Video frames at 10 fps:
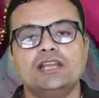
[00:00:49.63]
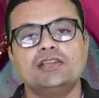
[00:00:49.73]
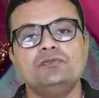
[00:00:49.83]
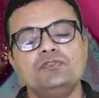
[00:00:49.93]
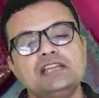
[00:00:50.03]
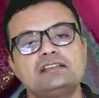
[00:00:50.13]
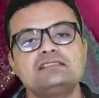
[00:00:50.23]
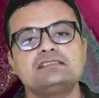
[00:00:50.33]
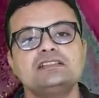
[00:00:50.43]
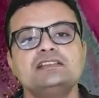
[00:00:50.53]
If we
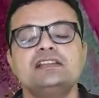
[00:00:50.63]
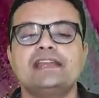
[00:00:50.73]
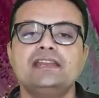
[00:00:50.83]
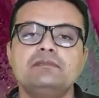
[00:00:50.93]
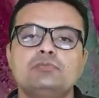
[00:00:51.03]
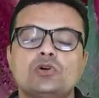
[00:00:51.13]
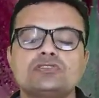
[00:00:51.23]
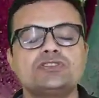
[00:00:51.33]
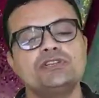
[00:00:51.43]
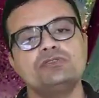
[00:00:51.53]
consider any
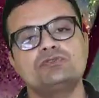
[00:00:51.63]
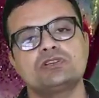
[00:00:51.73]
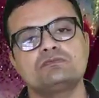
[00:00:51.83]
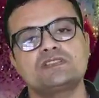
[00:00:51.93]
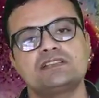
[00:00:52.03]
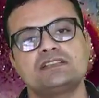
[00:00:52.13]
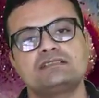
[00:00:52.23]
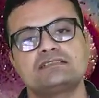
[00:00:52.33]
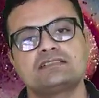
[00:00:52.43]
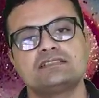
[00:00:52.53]
positive term
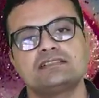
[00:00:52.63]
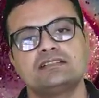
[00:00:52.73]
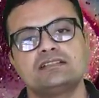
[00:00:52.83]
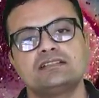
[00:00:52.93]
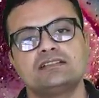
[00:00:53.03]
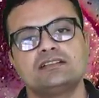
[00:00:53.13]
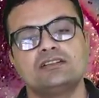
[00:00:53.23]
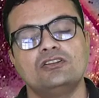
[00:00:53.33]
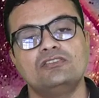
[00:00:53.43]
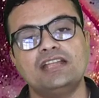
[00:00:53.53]
series,
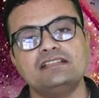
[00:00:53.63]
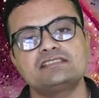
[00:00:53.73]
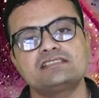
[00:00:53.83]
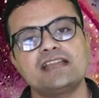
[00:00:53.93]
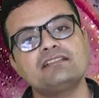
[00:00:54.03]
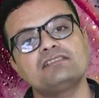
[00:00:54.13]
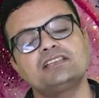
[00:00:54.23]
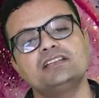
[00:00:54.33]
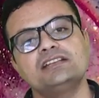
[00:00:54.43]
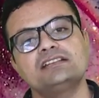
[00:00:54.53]
we can check
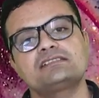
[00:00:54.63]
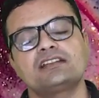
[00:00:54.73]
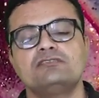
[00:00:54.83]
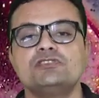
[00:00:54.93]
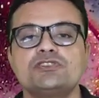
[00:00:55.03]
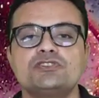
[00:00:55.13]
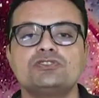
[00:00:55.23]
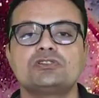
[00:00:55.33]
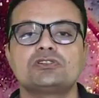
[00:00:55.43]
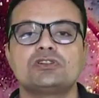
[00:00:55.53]
whether it is
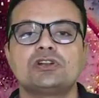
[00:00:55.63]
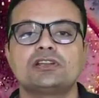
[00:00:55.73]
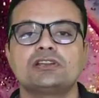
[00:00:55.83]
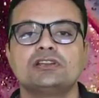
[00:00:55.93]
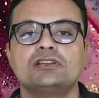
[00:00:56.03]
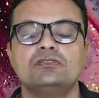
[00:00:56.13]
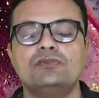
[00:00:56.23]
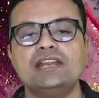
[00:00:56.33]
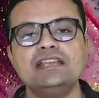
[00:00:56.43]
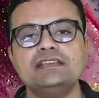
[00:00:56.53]
convergent or not
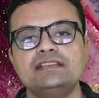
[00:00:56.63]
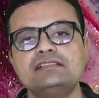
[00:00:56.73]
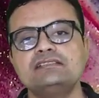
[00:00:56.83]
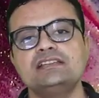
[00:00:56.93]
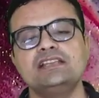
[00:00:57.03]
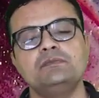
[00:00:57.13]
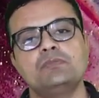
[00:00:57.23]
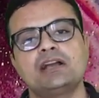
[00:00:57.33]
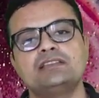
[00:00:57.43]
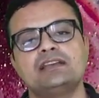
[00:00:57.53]
very easily
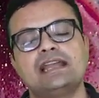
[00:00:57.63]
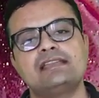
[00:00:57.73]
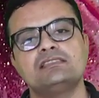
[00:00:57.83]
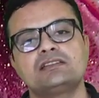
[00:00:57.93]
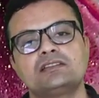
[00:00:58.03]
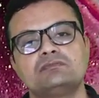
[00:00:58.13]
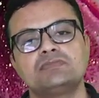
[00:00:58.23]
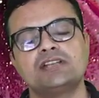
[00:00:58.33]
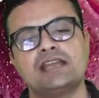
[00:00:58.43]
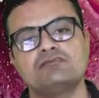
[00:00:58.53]
by the nth
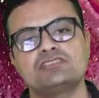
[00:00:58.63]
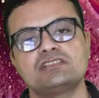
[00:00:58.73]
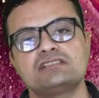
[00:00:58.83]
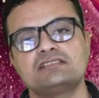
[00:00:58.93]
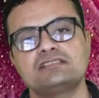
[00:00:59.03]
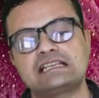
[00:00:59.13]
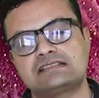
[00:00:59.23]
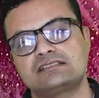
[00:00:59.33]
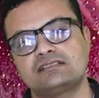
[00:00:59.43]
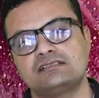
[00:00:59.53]
term divergence
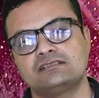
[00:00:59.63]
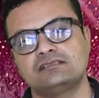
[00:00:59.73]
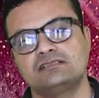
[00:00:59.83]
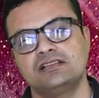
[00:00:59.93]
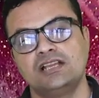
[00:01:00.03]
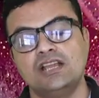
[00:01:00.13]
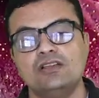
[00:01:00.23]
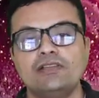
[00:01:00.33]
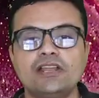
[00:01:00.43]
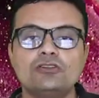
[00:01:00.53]
test.
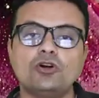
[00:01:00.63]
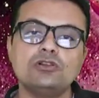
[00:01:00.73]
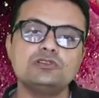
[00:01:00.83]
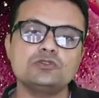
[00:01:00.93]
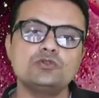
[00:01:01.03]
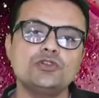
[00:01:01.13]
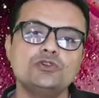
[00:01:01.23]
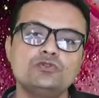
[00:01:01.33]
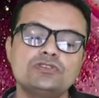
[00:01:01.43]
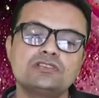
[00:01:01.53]
We can also
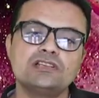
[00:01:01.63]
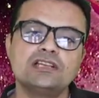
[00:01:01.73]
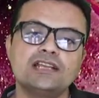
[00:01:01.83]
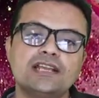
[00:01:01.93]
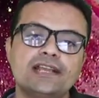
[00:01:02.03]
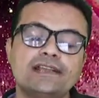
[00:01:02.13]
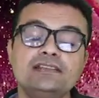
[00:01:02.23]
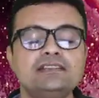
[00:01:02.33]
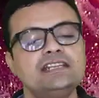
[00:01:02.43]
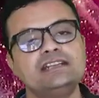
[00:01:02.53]
use
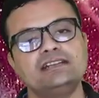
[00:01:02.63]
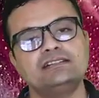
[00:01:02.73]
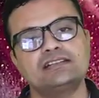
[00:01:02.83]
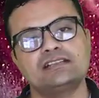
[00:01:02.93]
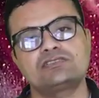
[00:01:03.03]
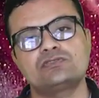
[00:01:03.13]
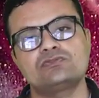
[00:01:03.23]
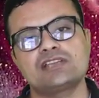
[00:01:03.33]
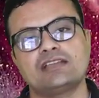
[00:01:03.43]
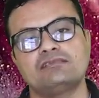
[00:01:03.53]
integral test to
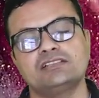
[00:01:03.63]
check